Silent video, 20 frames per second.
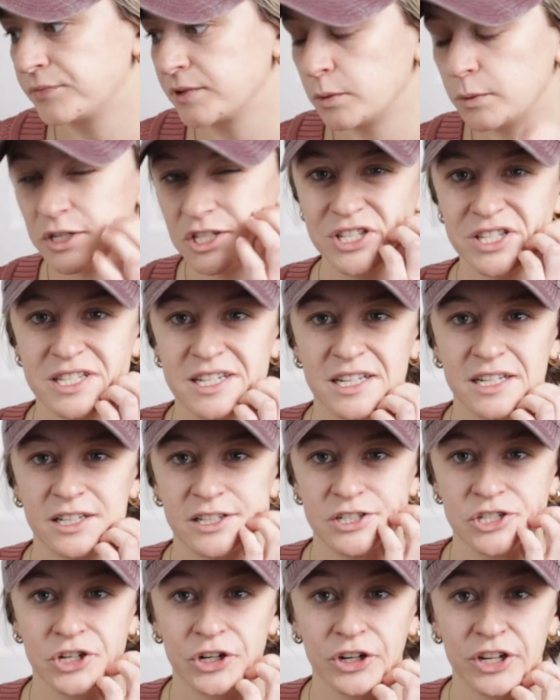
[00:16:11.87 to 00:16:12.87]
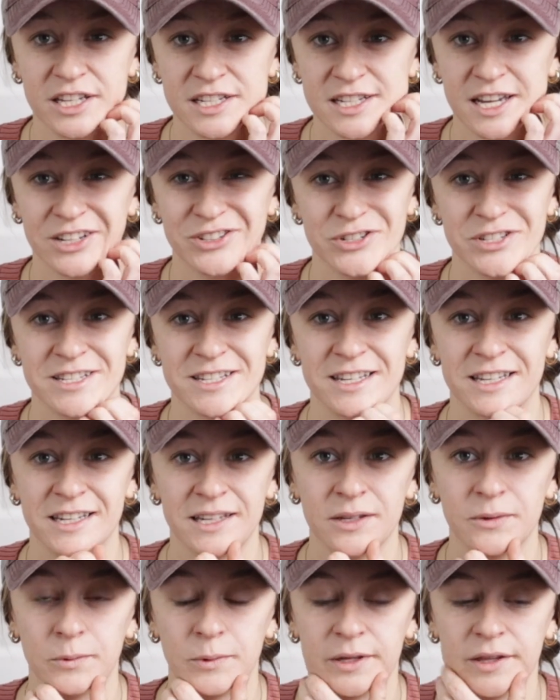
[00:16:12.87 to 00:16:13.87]
We just did a turkey
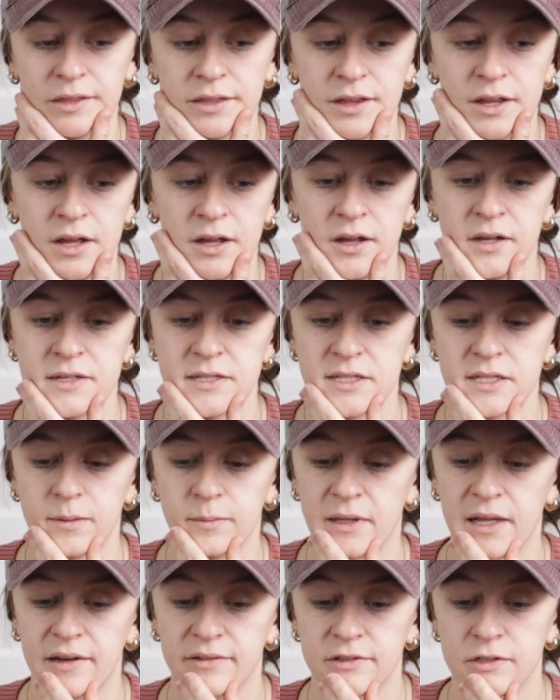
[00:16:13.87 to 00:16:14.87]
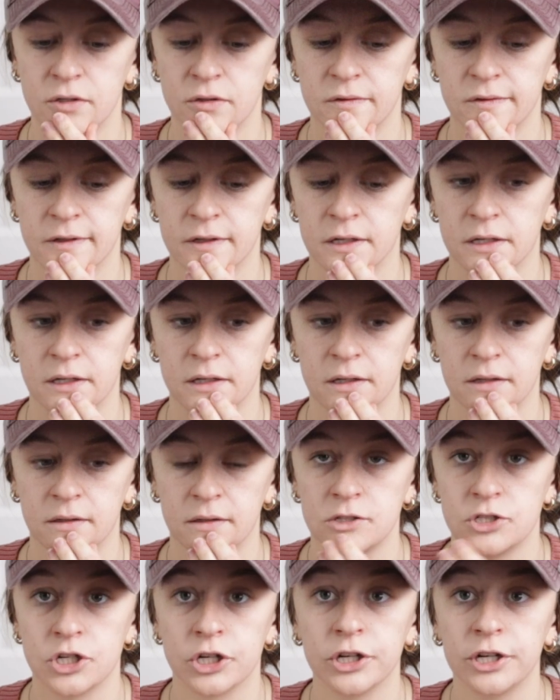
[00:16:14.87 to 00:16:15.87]
tetrazzini with some leftover
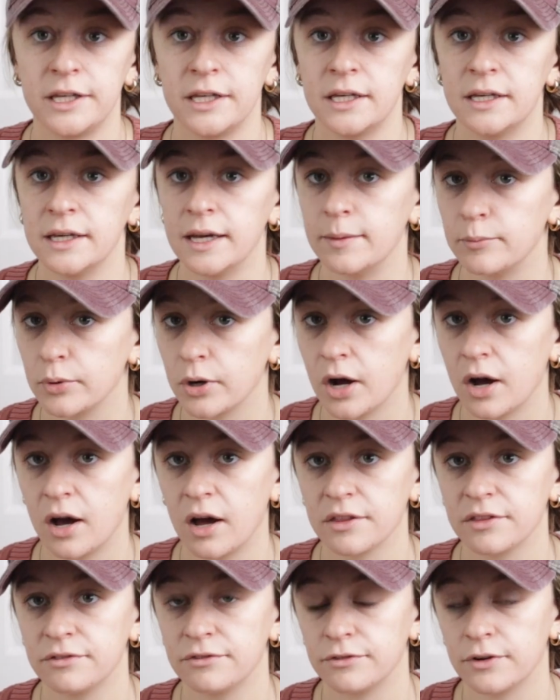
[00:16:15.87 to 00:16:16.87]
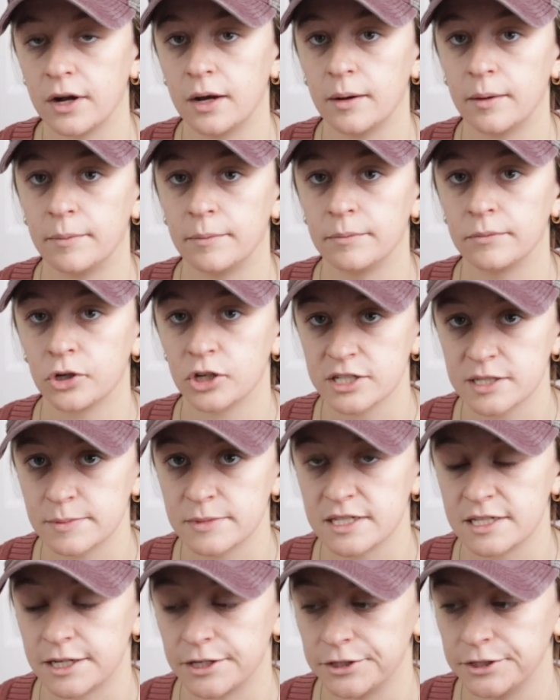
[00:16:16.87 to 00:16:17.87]
turkey and broth from
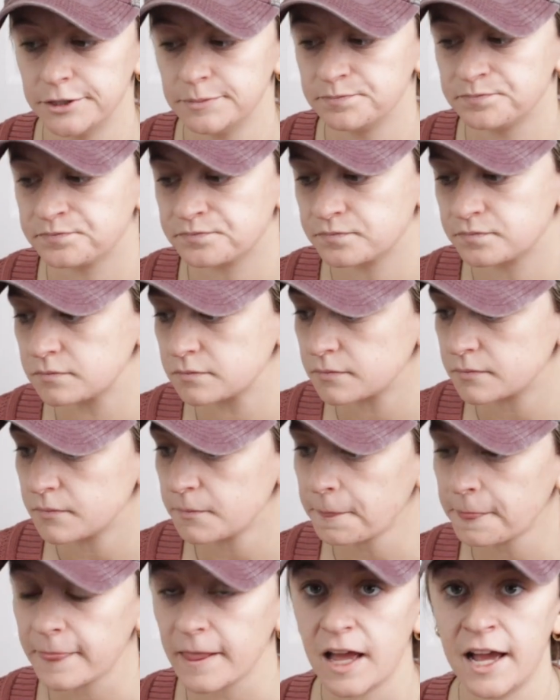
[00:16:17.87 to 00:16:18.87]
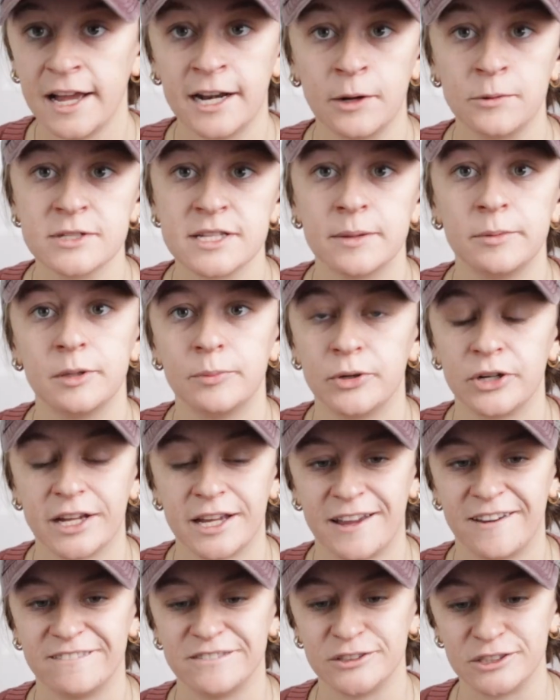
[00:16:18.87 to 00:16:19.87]
Christmas dinner, and I was able to put a
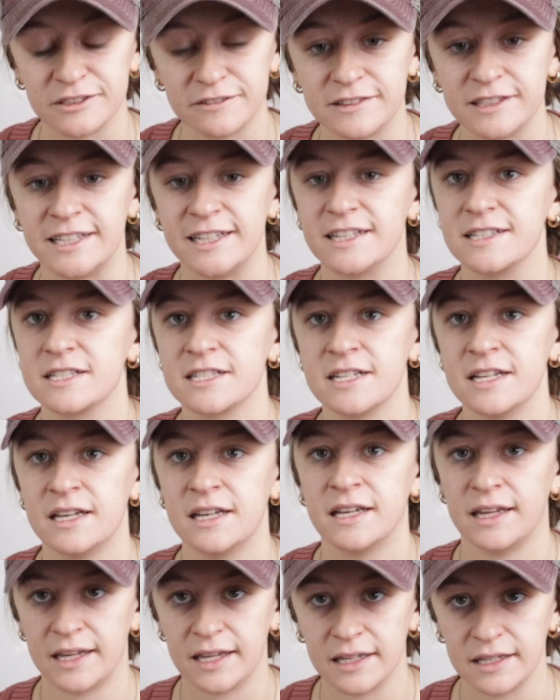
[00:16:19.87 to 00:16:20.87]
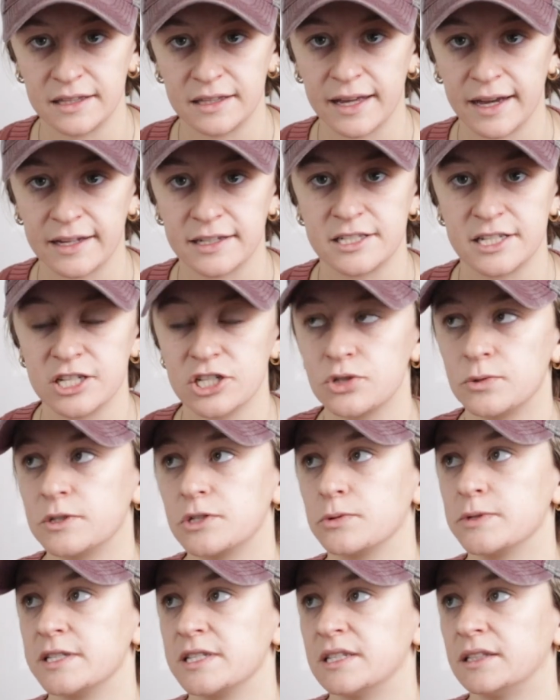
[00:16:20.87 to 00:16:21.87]
handful of leeks in that dish,
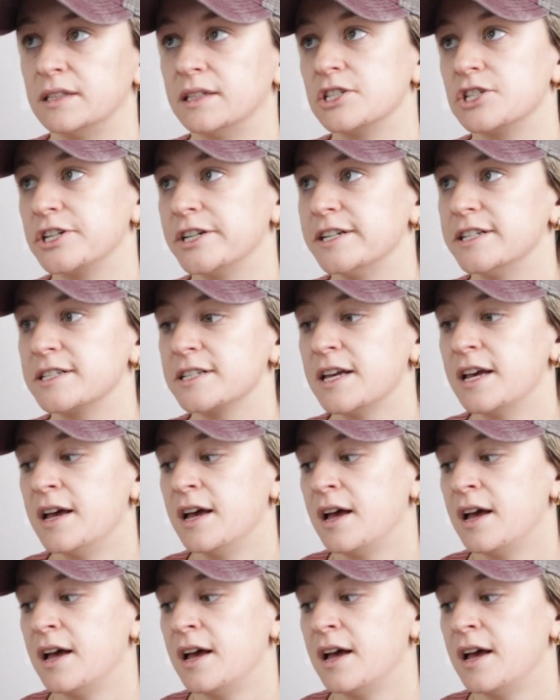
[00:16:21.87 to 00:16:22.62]
which was delicious.